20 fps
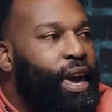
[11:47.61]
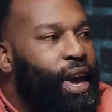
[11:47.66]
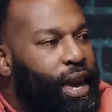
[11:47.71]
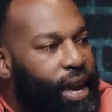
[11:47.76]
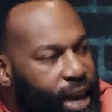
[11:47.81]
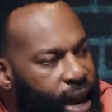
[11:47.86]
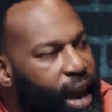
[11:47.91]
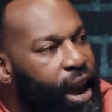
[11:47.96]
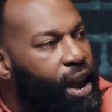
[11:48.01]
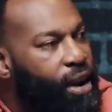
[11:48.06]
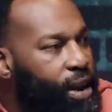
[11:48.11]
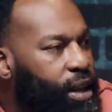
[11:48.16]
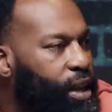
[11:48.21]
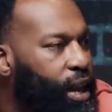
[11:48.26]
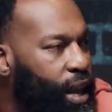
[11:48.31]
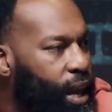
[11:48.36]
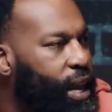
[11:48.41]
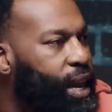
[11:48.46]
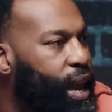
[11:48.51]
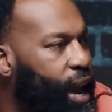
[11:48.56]
and he
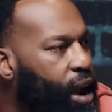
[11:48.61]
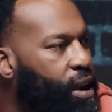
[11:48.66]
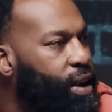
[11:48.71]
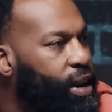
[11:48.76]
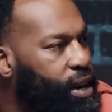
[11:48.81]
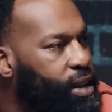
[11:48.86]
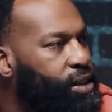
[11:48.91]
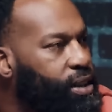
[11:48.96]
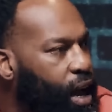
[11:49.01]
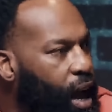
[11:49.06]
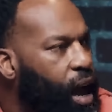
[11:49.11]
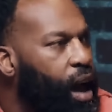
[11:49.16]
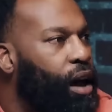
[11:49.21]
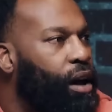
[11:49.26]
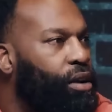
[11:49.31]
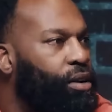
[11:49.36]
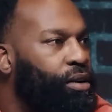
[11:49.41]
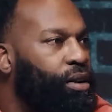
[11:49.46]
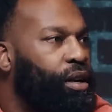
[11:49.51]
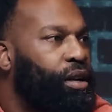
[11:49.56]
carried his
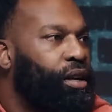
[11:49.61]
own.